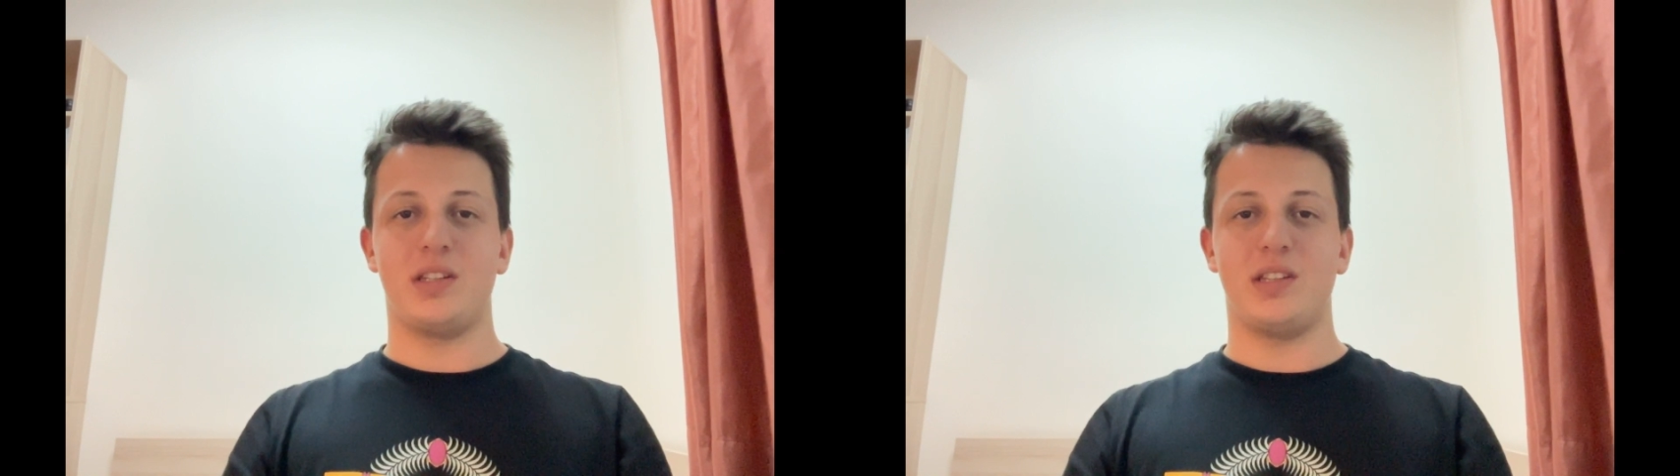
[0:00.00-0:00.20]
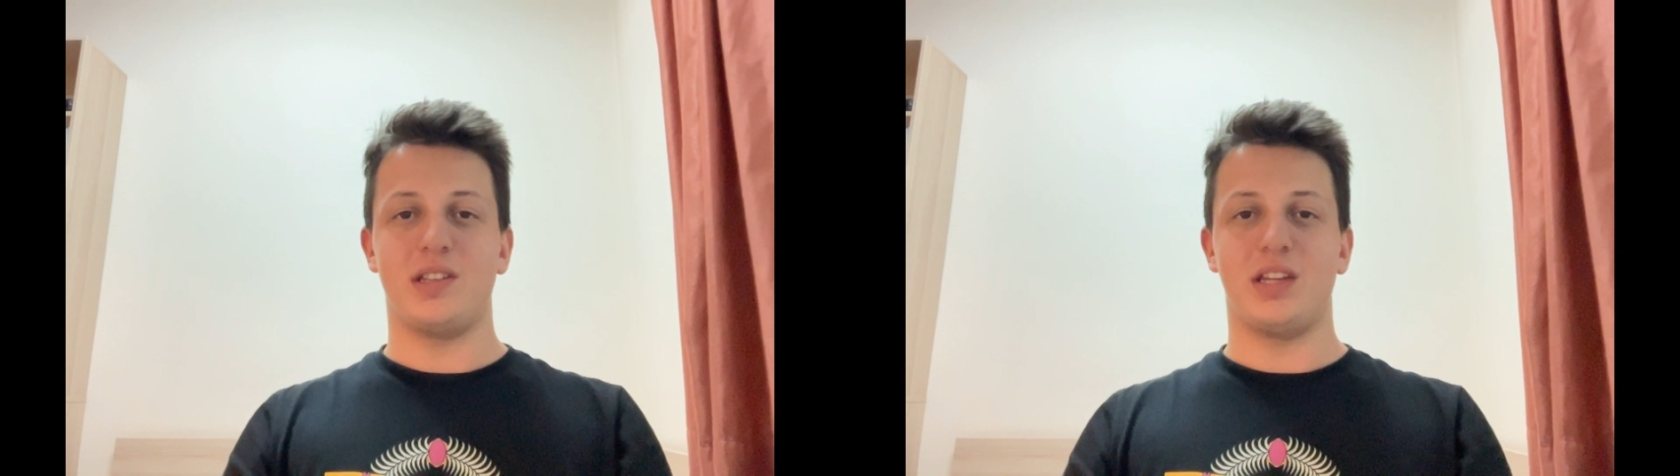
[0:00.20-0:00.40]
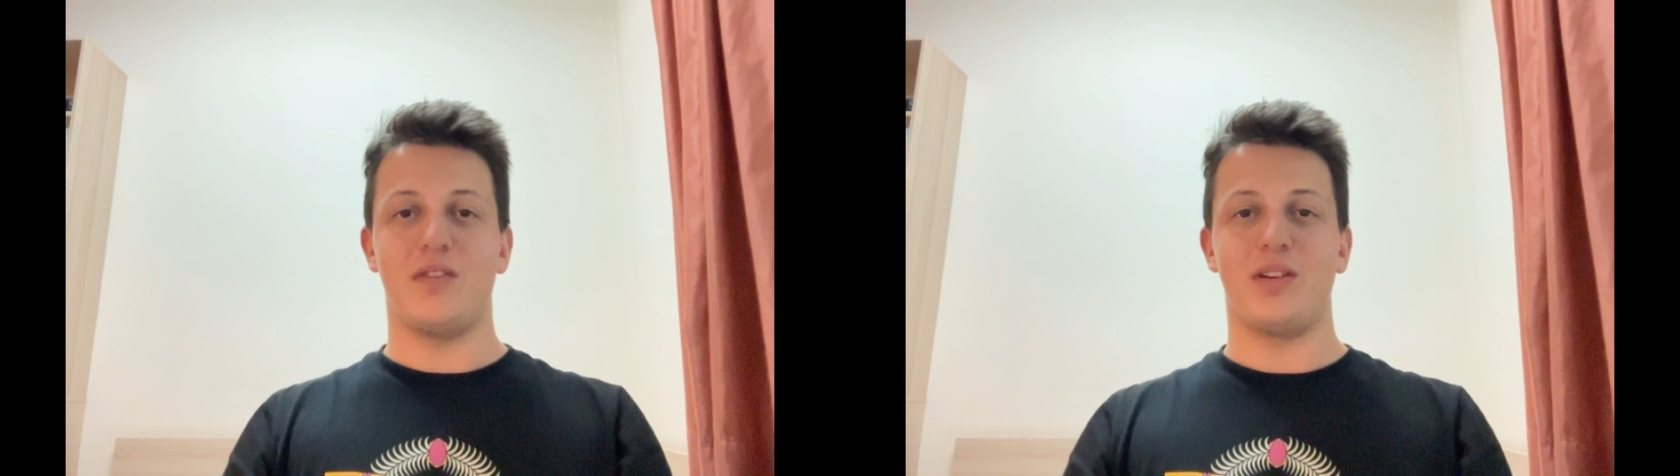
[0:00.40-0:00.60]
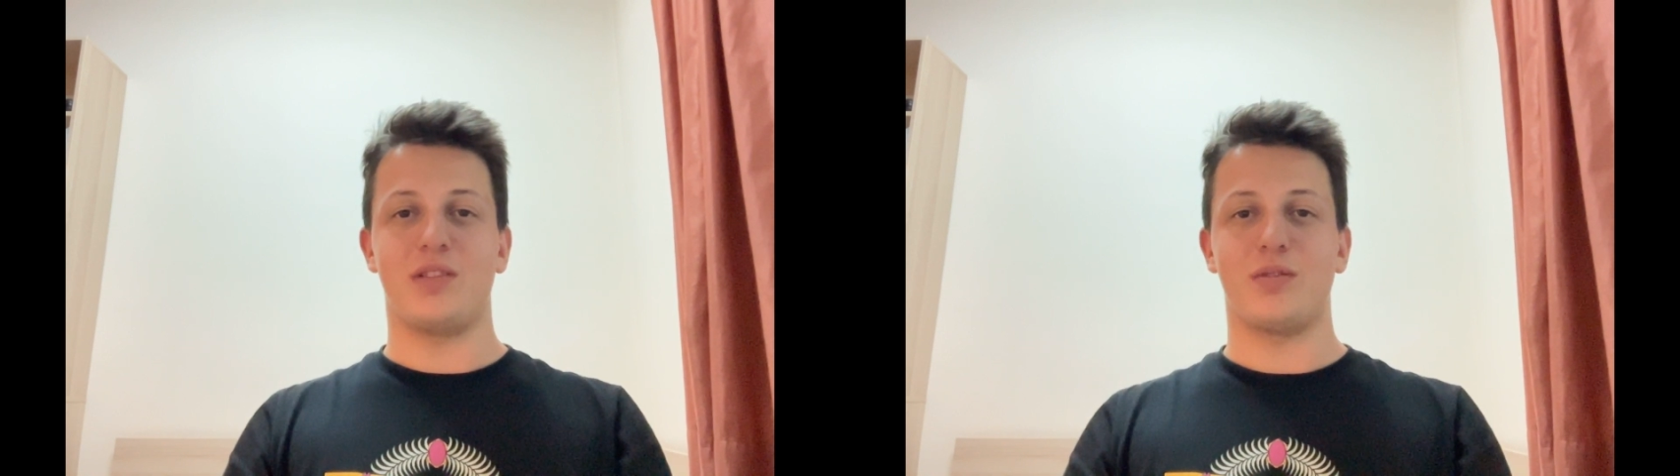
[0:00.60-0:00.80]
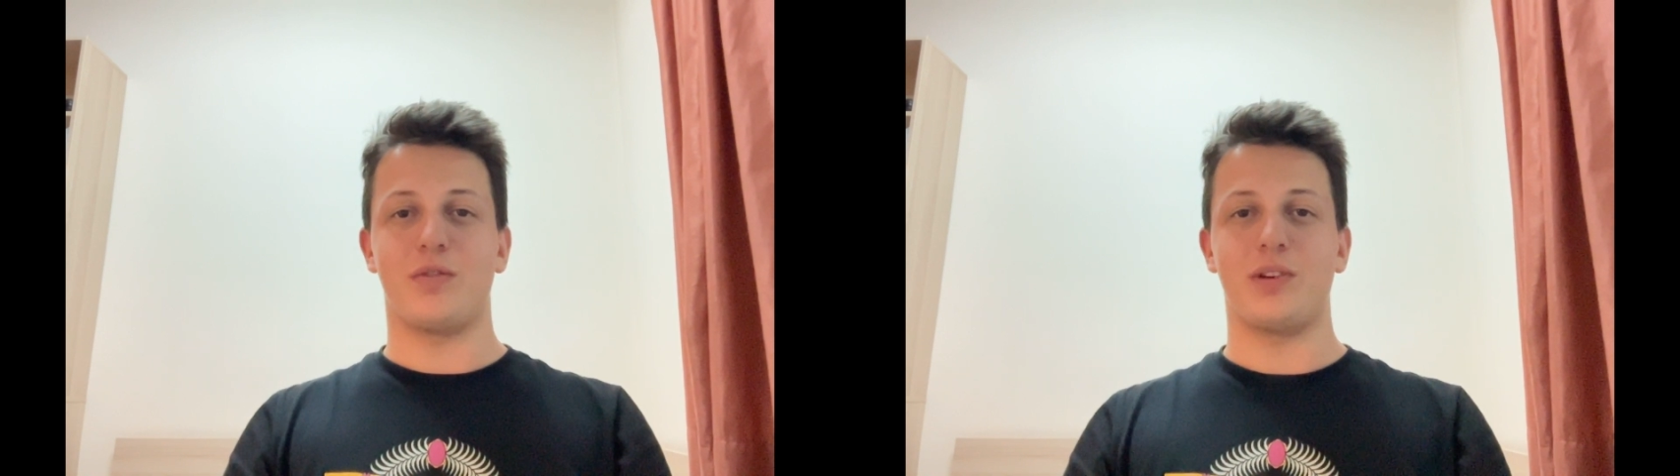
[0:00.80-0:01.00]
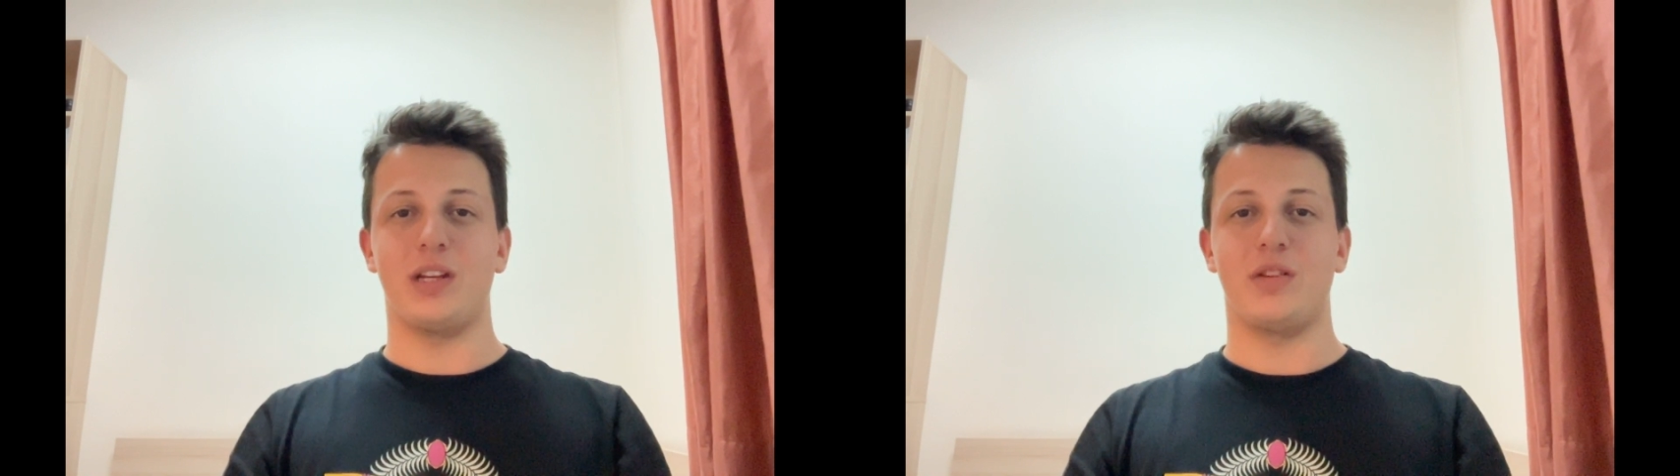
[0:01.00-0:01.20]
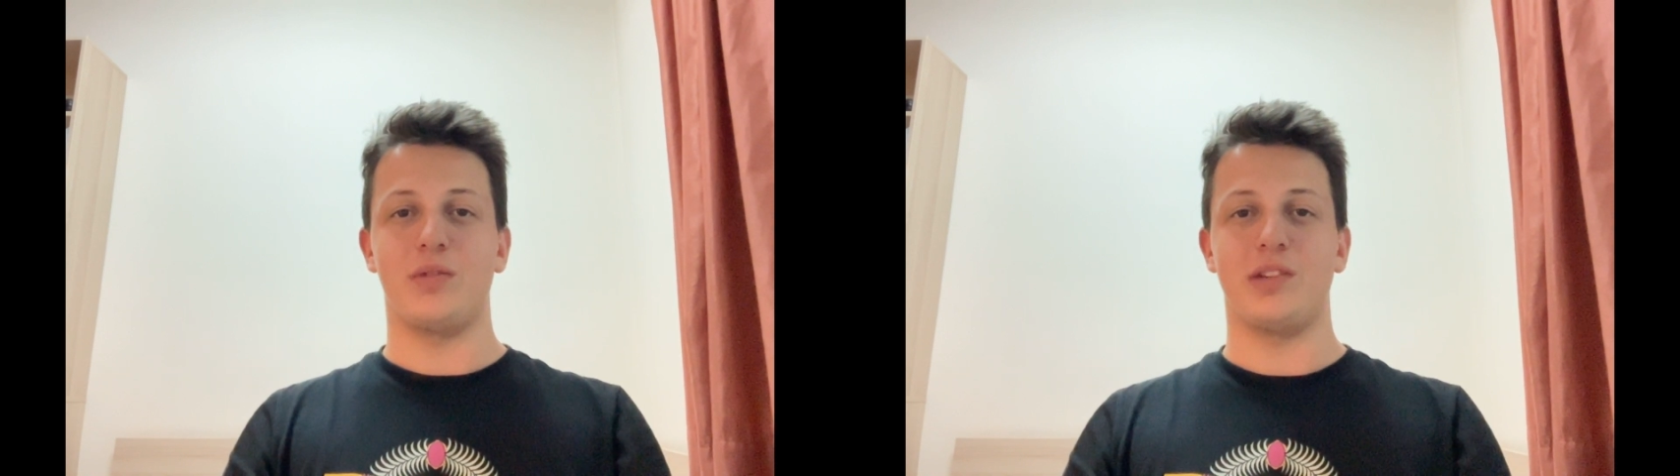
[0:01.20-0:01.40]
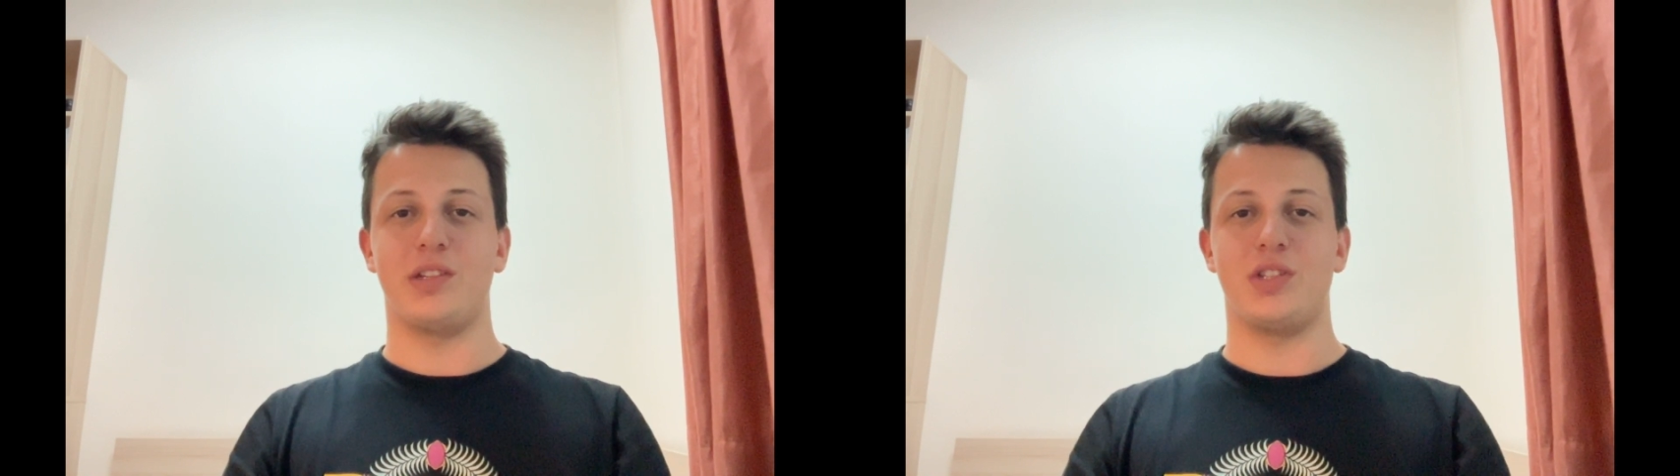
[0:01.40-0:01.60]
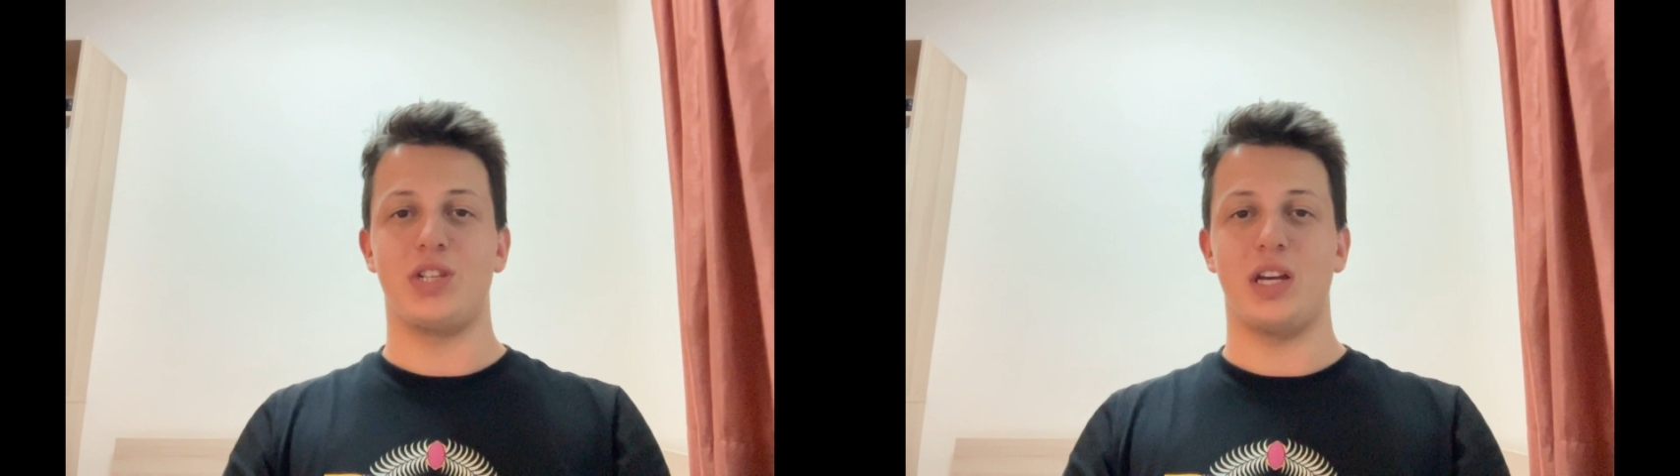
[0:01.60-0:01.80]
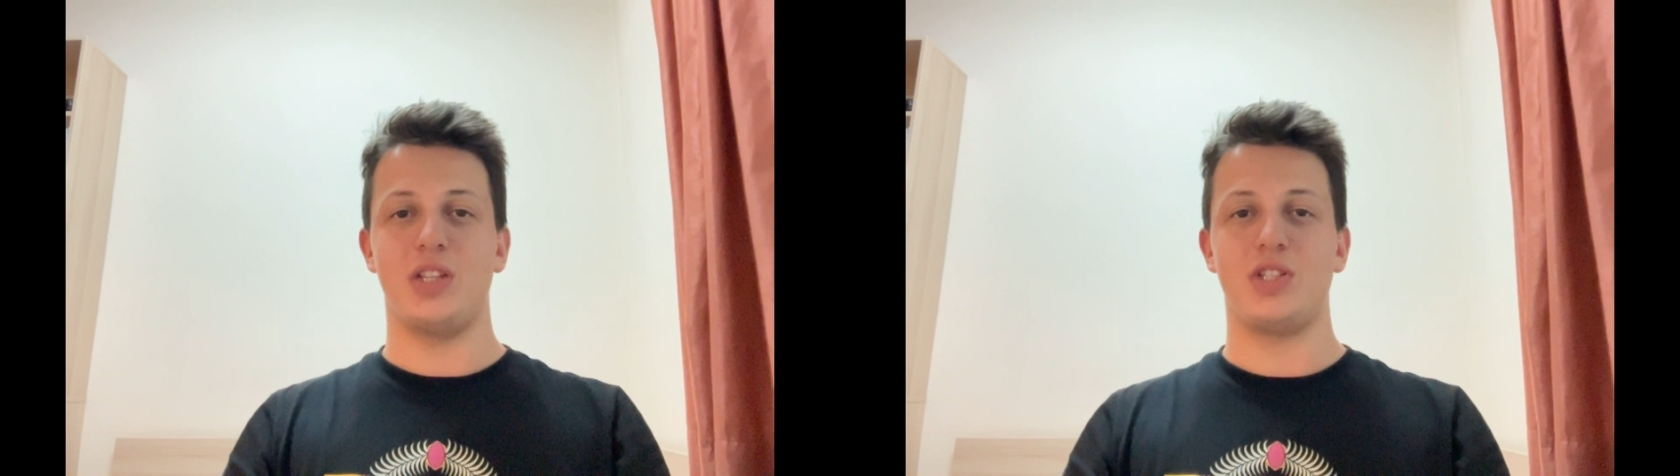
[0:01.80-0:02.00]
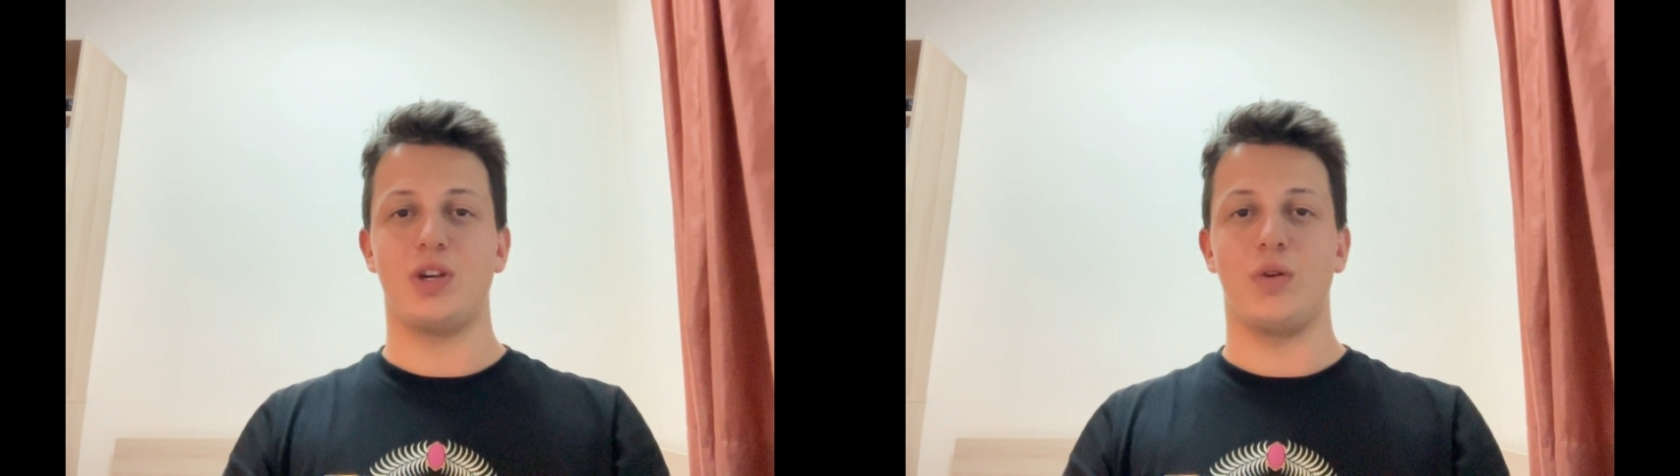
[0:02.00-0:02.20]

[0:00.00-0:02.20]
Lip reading: is the effects of frequency change